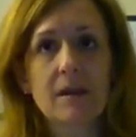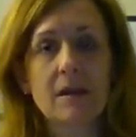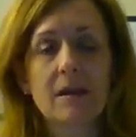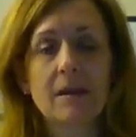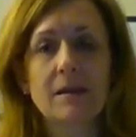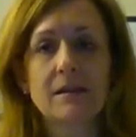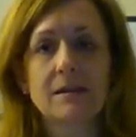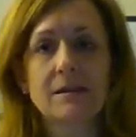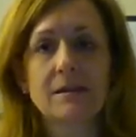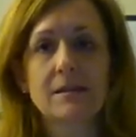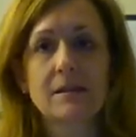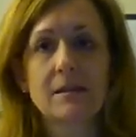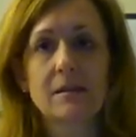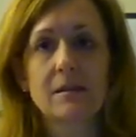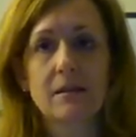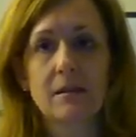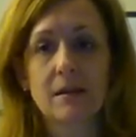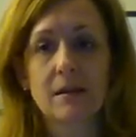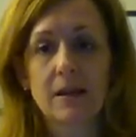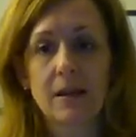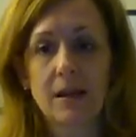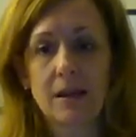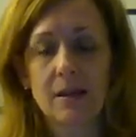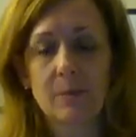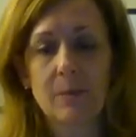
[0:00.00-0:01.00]
this
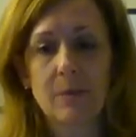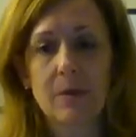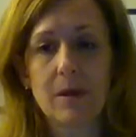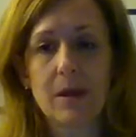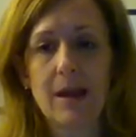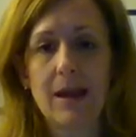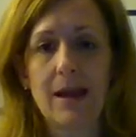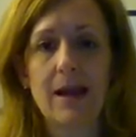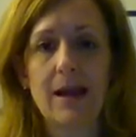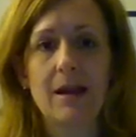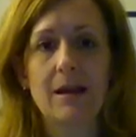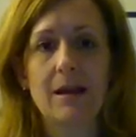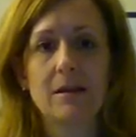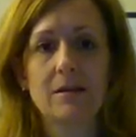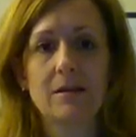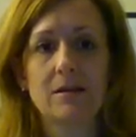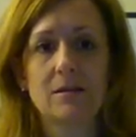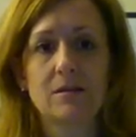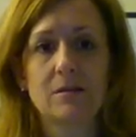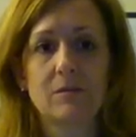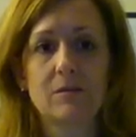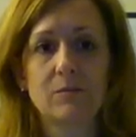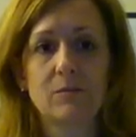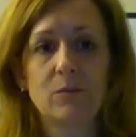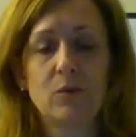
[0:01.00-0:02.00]
leap and
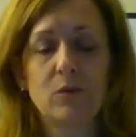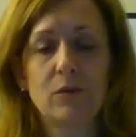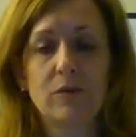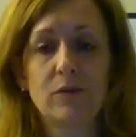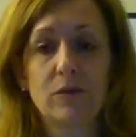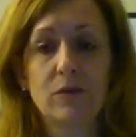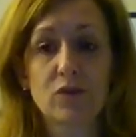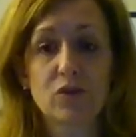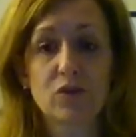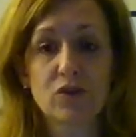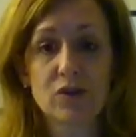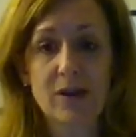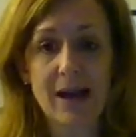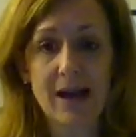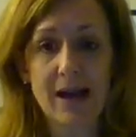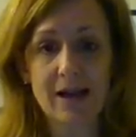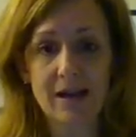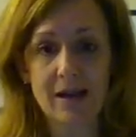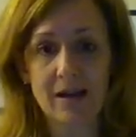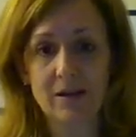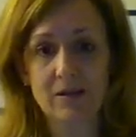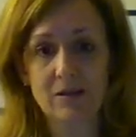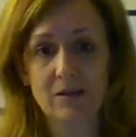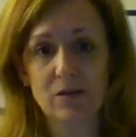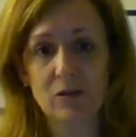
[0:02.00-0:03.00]
move your
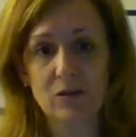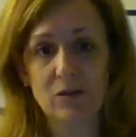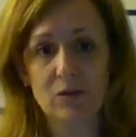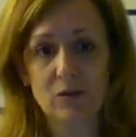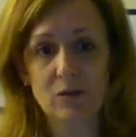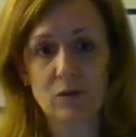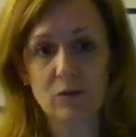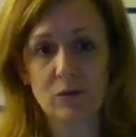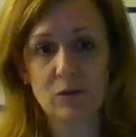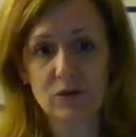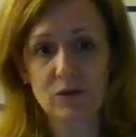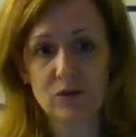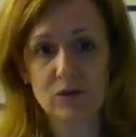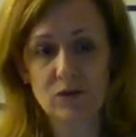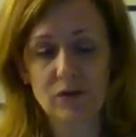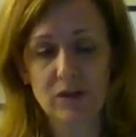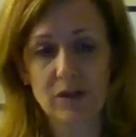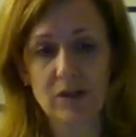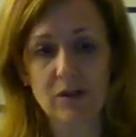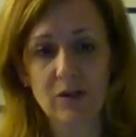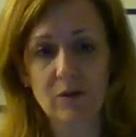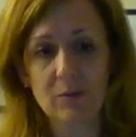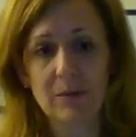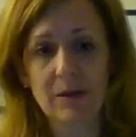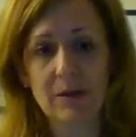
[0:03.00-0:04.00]
tracking to Google
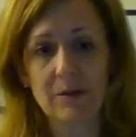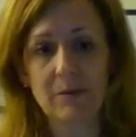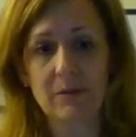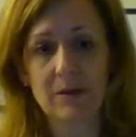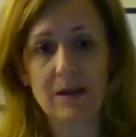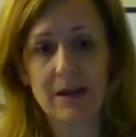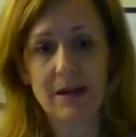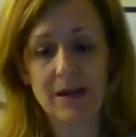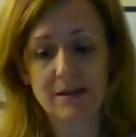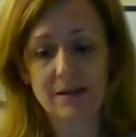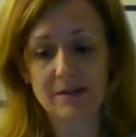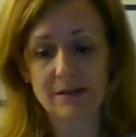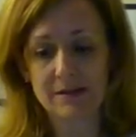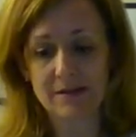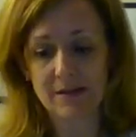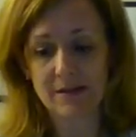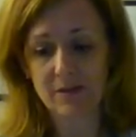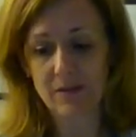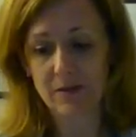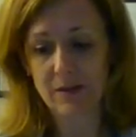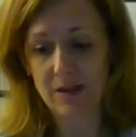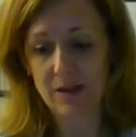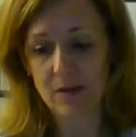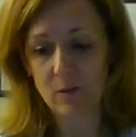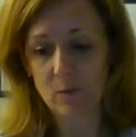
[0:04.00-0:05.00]
Streak, you'll be able to access
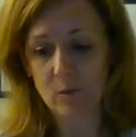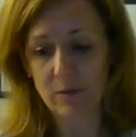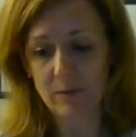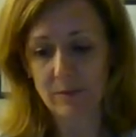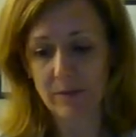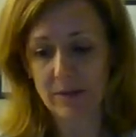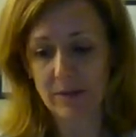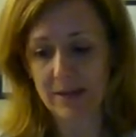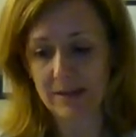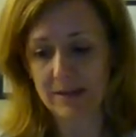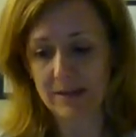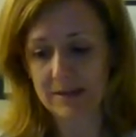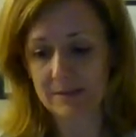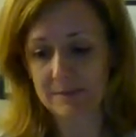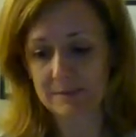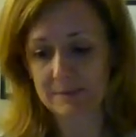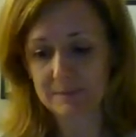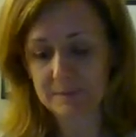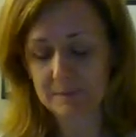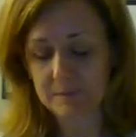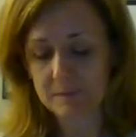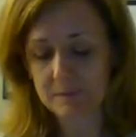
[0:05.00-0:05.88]
everything in one place.